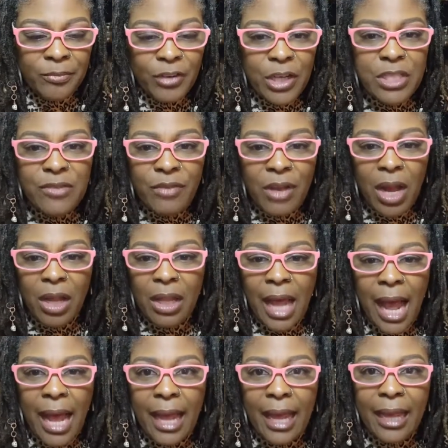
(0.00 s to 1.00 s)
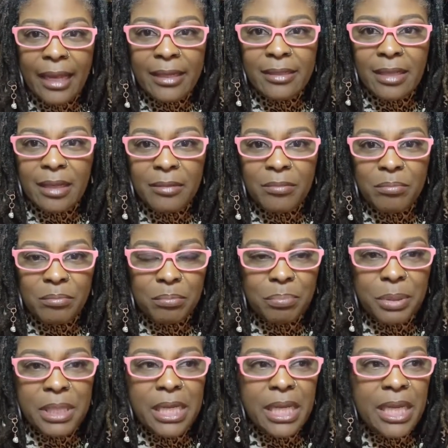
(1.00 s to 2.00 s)
first of all, I
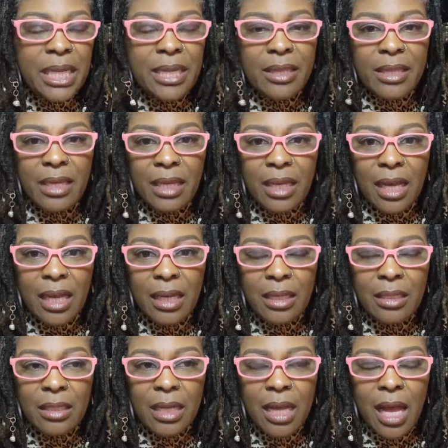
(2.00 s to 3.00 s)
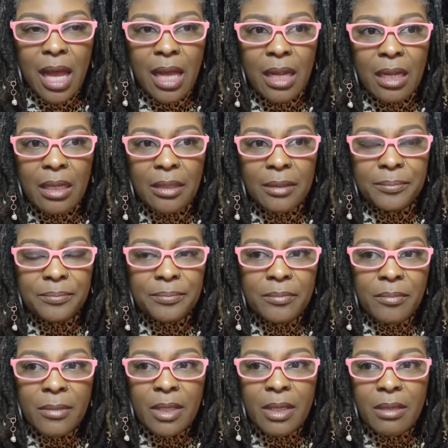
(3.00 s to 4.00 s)
put in the uh, um,
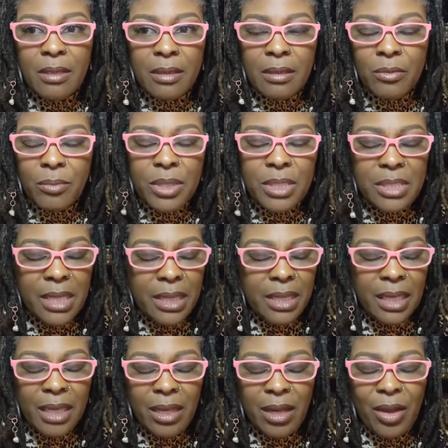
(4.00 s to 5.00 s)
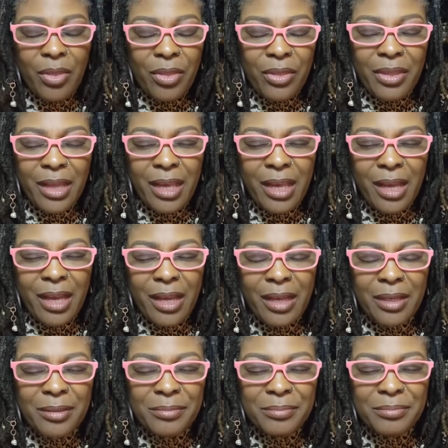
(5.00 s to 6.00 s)
what's that thing called? Uh, the
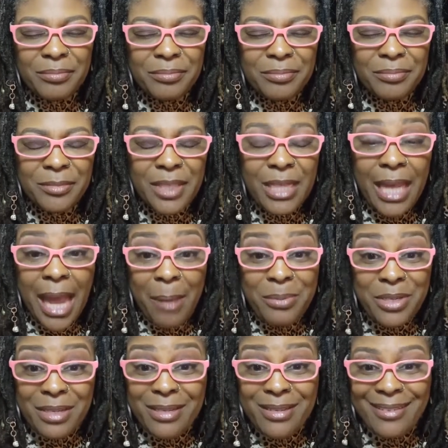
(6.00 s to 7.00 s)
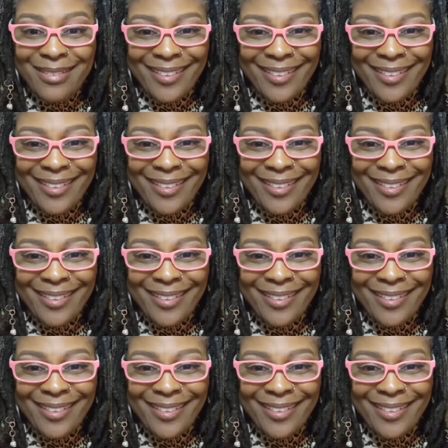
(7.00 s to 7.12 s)
uh, captions,